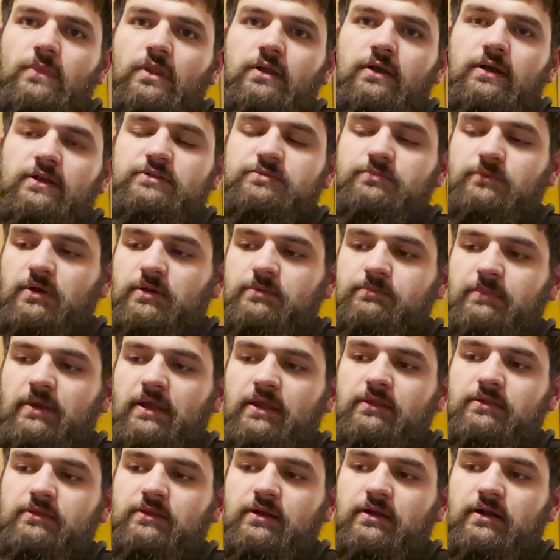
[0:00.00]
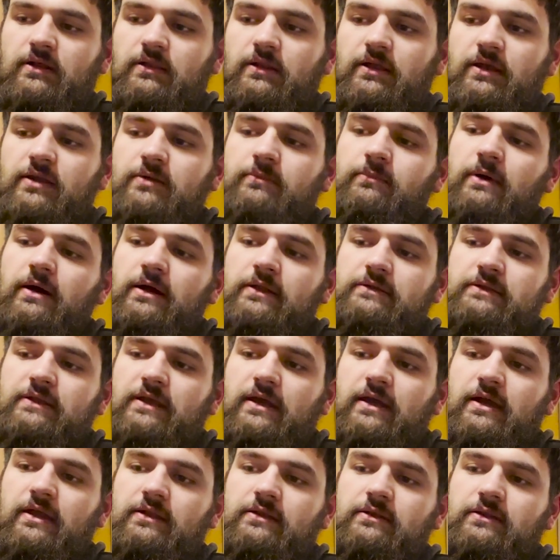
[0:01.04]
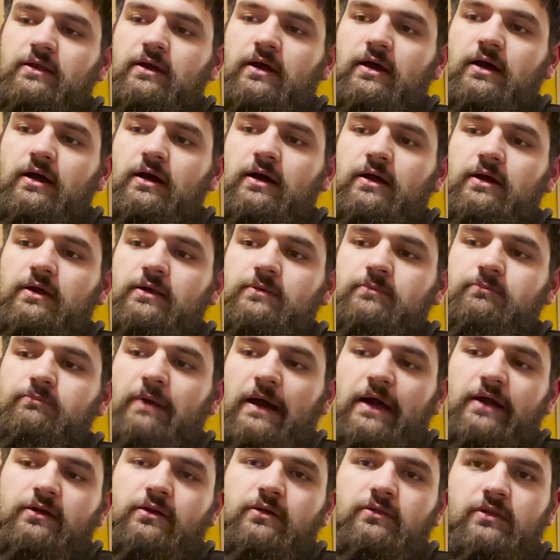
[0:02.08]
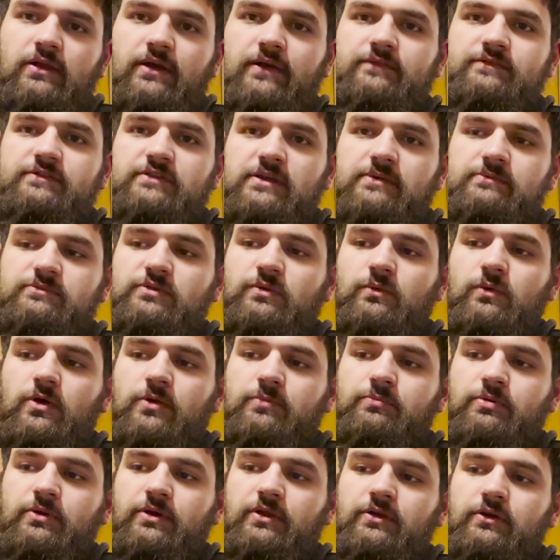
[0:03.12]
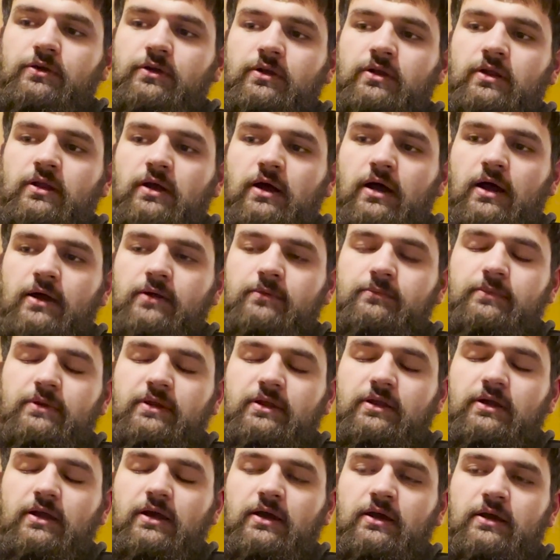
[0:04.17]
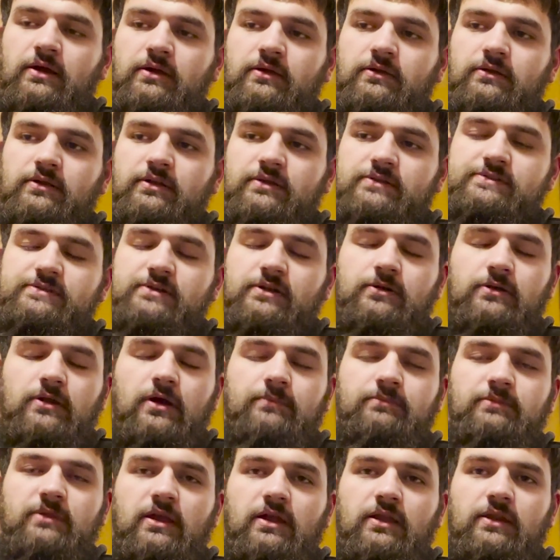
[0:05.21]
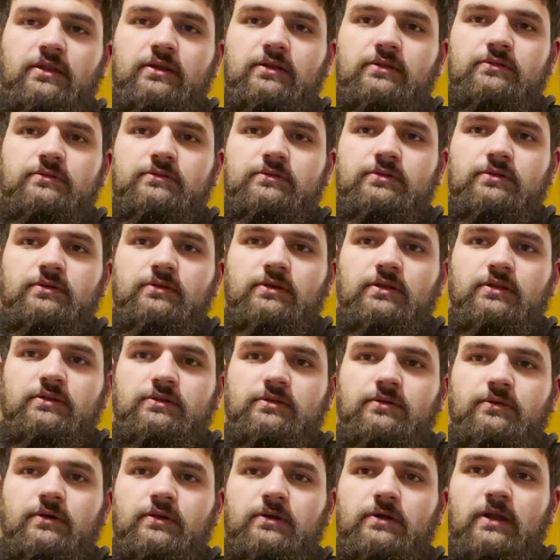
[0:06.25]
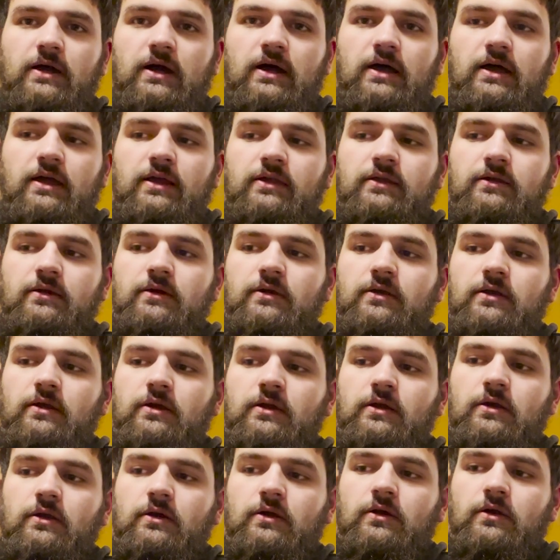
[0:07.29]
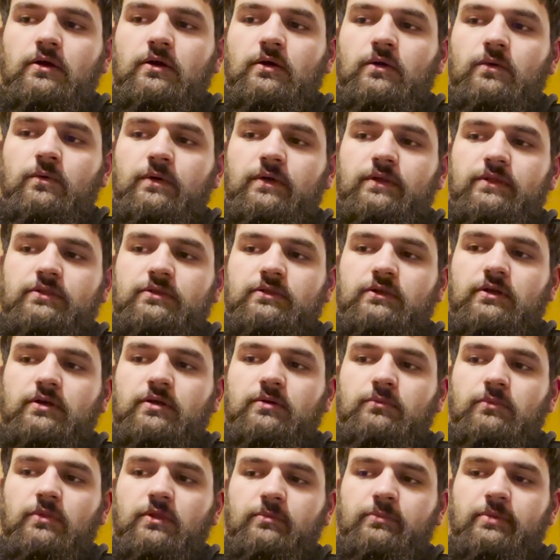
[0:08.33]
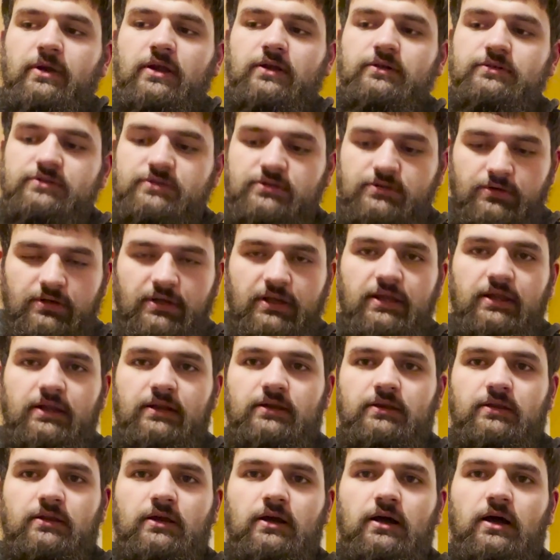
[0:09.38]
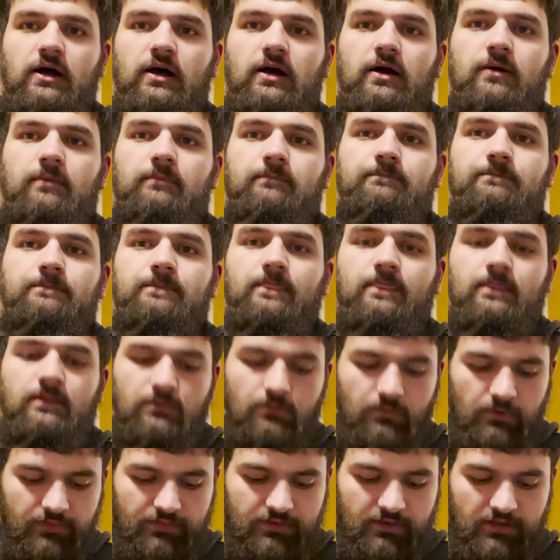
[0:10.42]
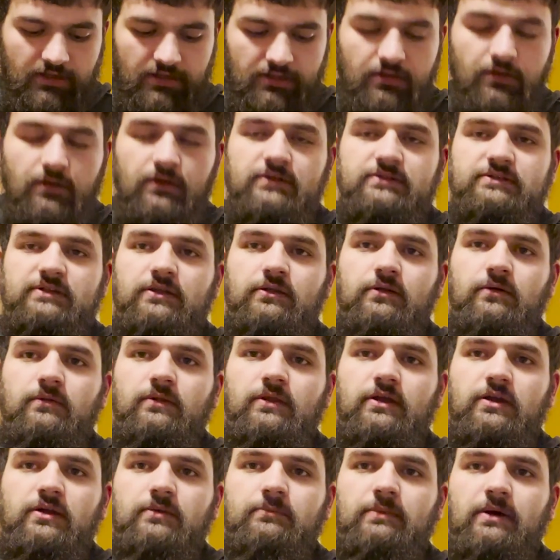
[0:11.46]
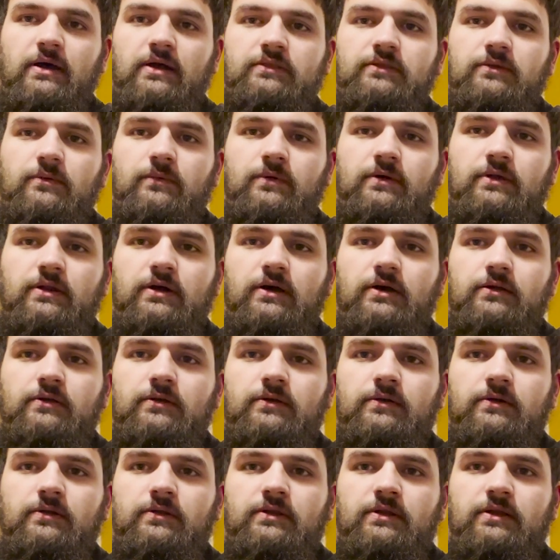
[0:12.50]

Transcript: That's one main thing I like about that. Battery life seems to work pretty good. I'd be consider updating to the 200i with the bigger screen. One thing I noticed I don't like about the 100